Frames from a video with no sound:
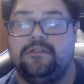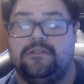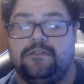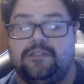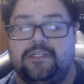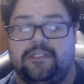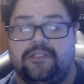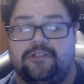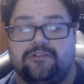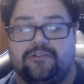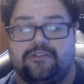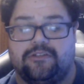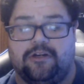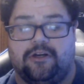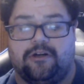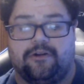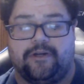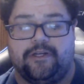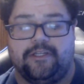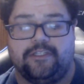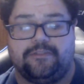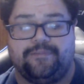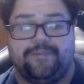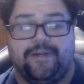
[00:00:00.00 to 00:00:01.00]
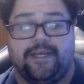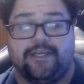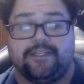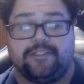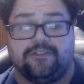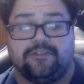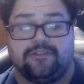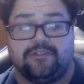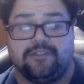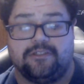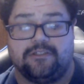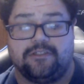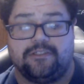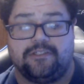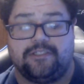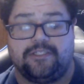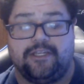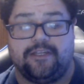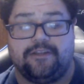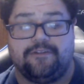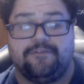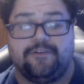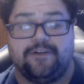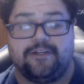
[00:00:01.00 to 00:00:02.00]
And their Scar H Max are literally
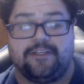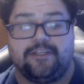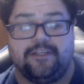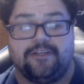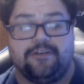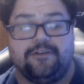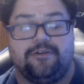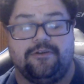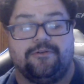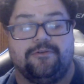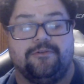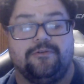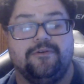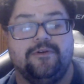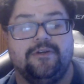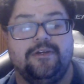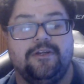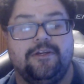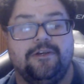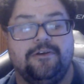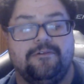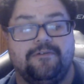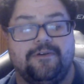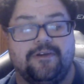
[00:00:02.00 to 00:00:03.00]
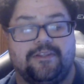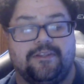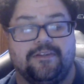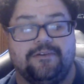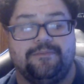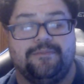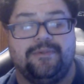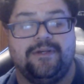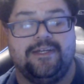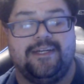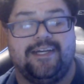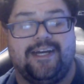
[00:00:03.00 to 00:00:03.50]
saying fuck you with them.